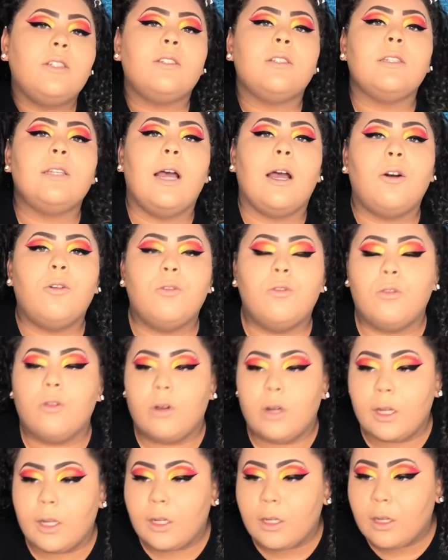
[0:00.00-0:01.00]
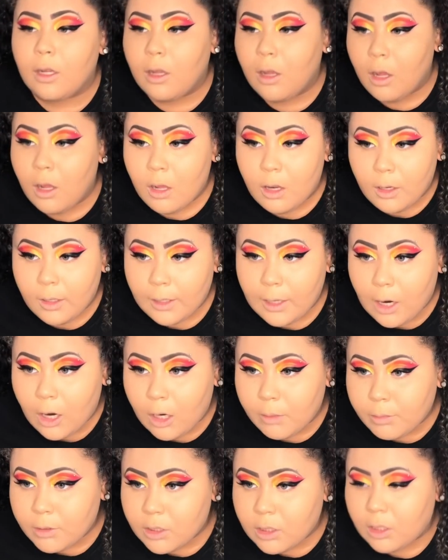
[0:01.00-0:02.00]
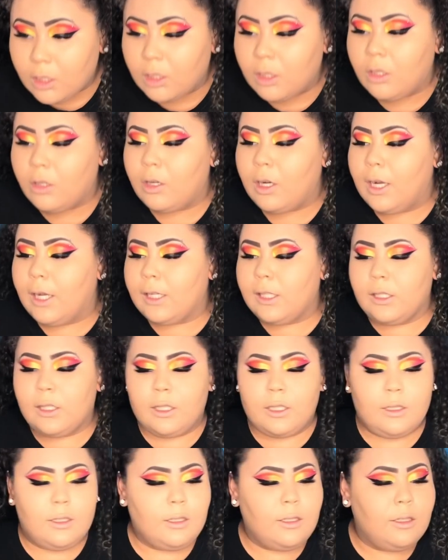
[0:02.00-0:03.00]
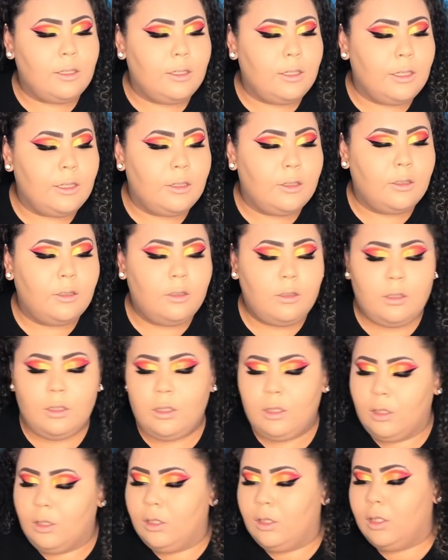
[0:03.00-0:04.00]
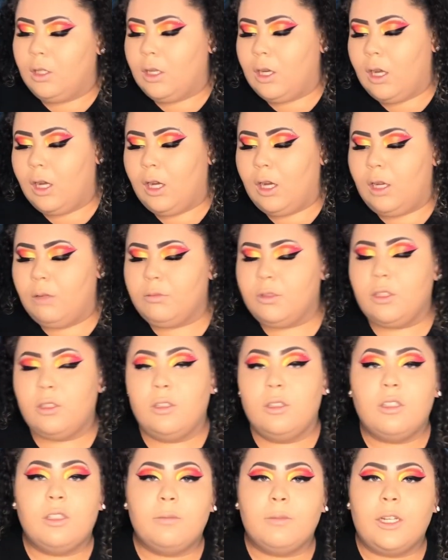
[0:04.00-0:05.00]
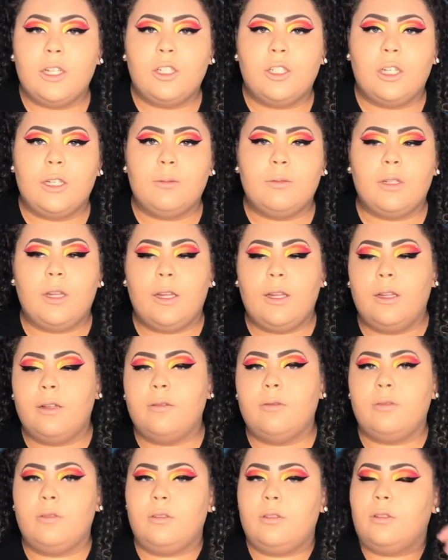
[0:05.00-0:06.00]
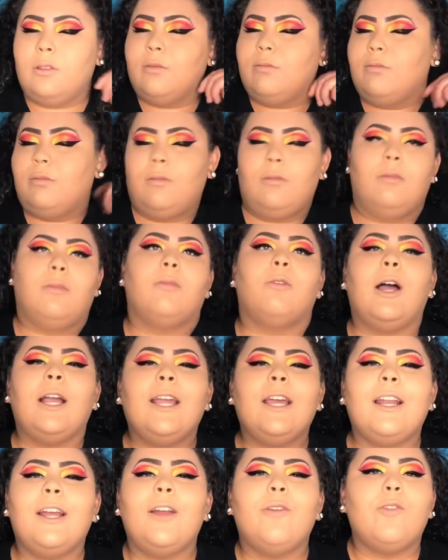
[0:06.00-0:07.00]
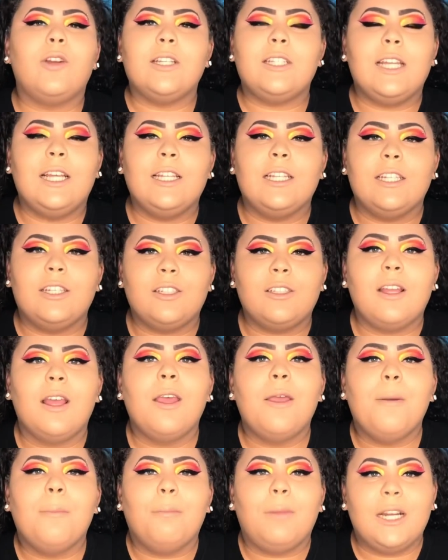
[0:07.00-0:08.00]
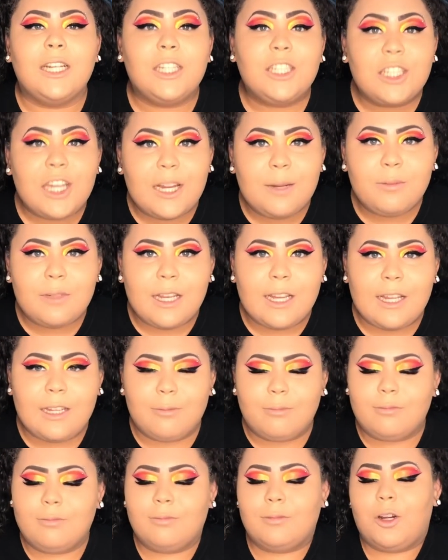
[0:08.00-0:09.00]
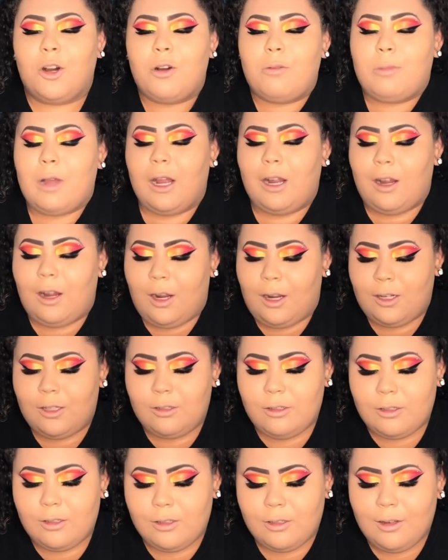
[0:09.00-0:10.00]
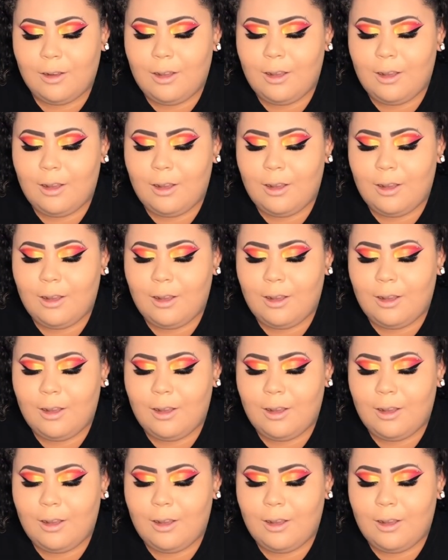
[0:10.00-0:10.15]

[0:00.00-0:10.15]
is now on. Now I'm just gonna go ahead and conceal. I'm um, just using my shape tape. Why can I ever say this? My shape tape. Oh my gosh.